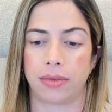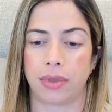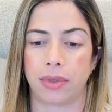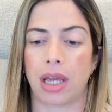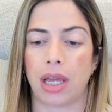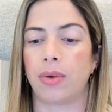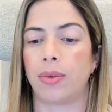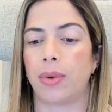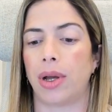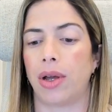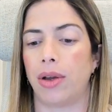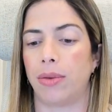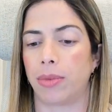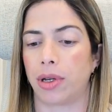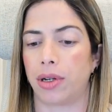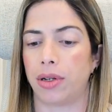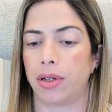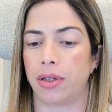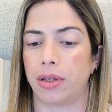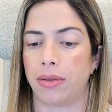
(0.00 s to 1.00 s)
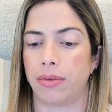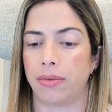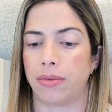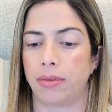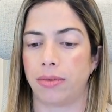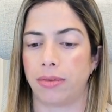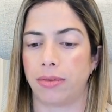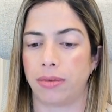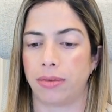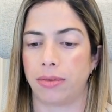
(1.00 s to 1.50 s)
And well, I'm gonna
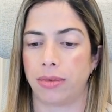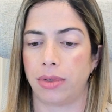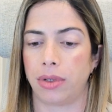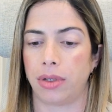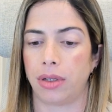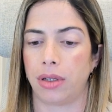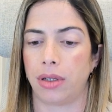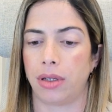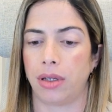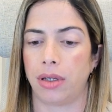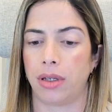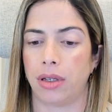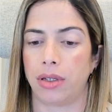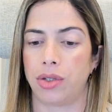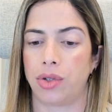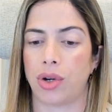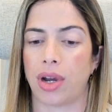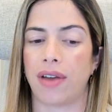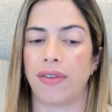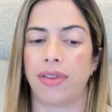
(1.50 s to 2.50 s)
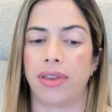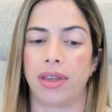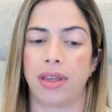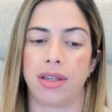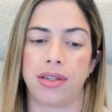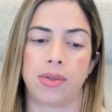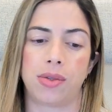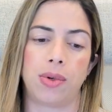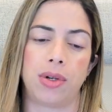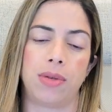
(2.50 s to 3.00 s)
draft
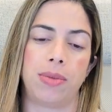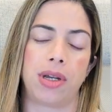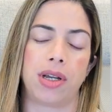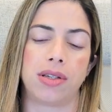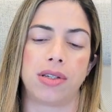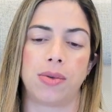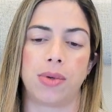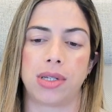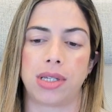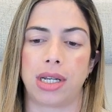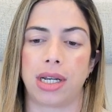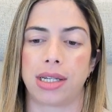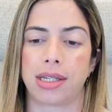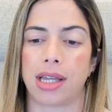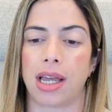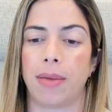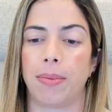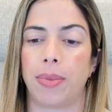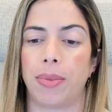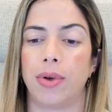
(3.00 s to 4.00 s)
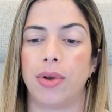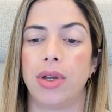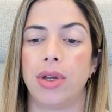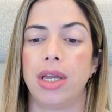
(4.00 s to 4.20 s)
this one because it was an example.